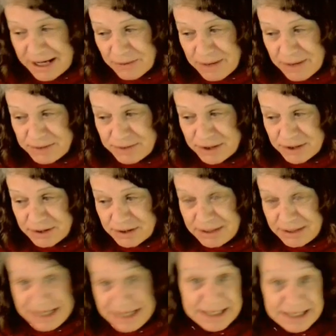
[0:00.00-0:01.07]

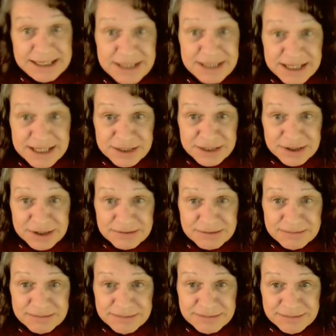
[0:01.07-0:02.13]
eruption in Indonesia
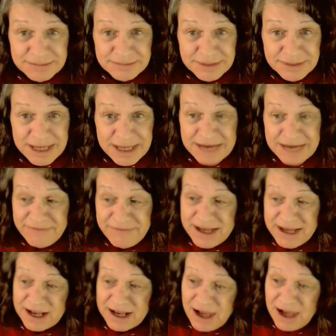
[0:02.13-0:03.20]
can
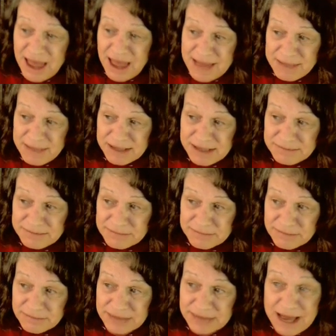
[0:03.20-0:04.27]
affect climate
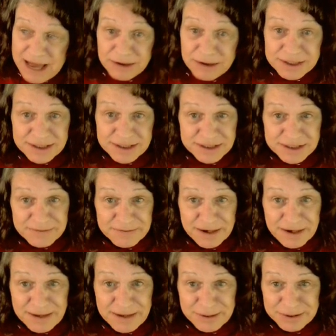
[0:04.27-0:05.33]
thousands of
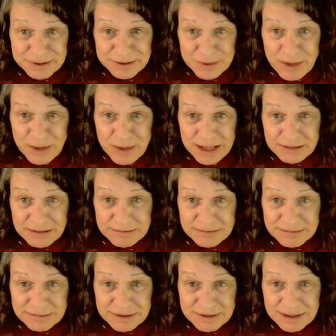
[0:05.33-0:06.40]
kilometers away
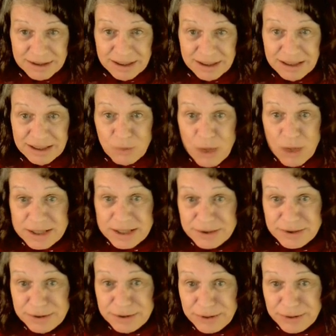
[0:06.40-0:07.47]
in
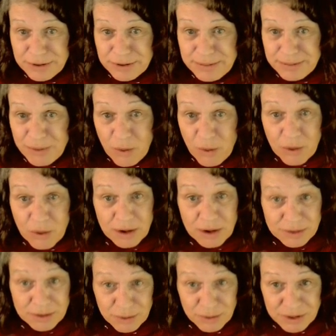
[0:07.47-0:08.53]
Western Europe or
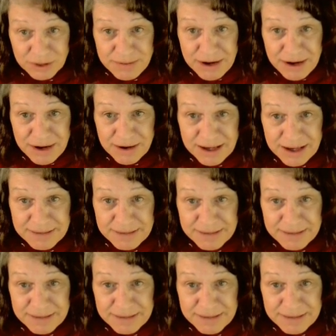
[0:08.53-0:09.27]
North America.